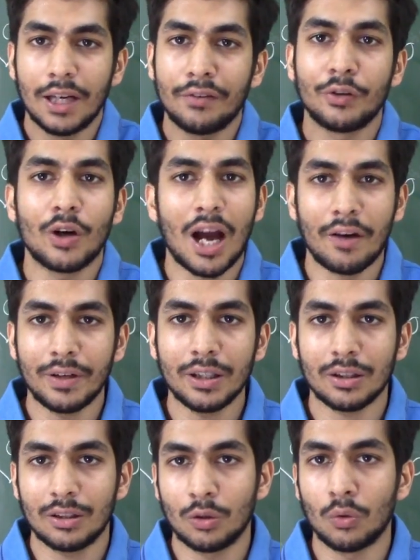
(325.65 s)
If you
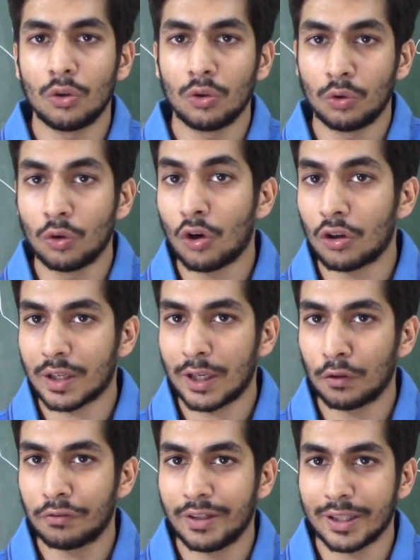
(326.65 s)
haven't, do not
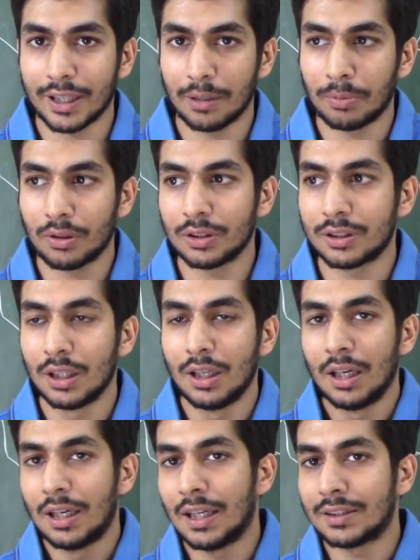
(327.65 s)
try to fake it. Because
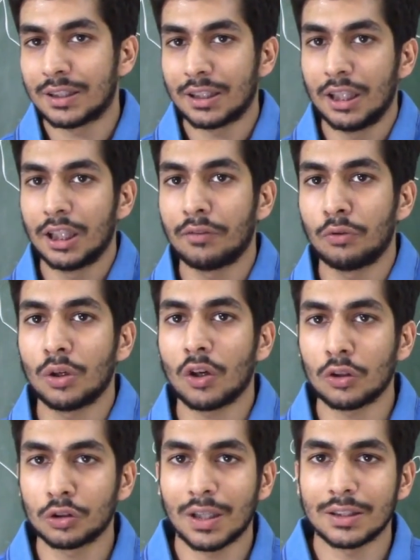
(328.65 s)
let's say the interviewer
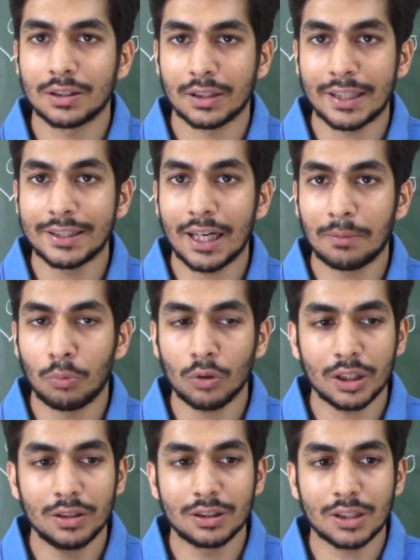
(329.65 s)
also has read that
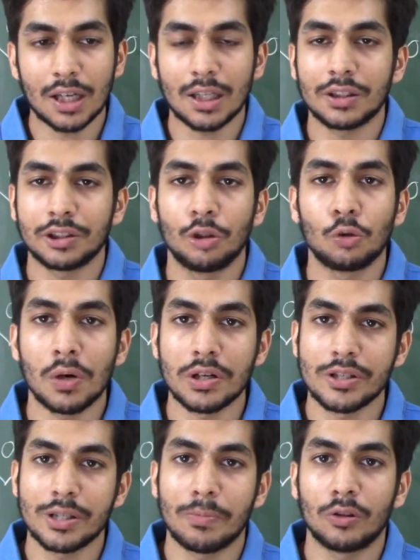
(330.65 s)
book, he'll start asking you
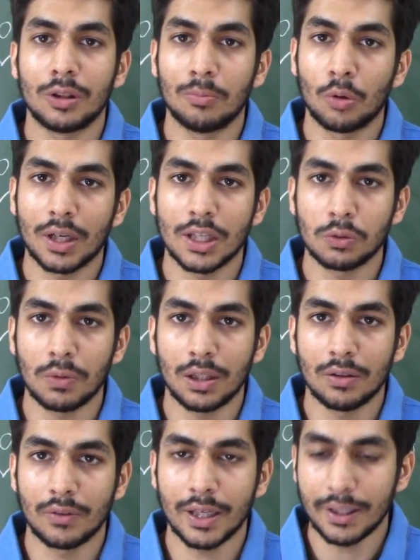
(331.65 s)
questions about the book as
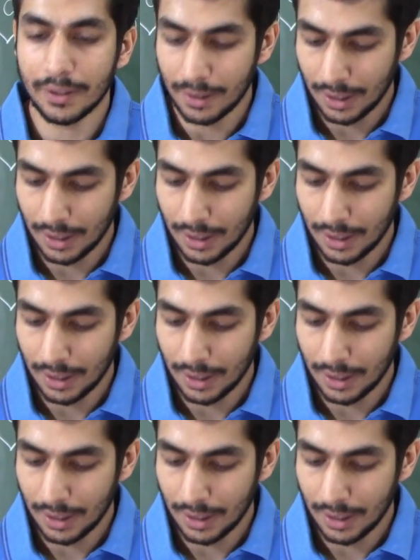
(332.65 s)
well, right?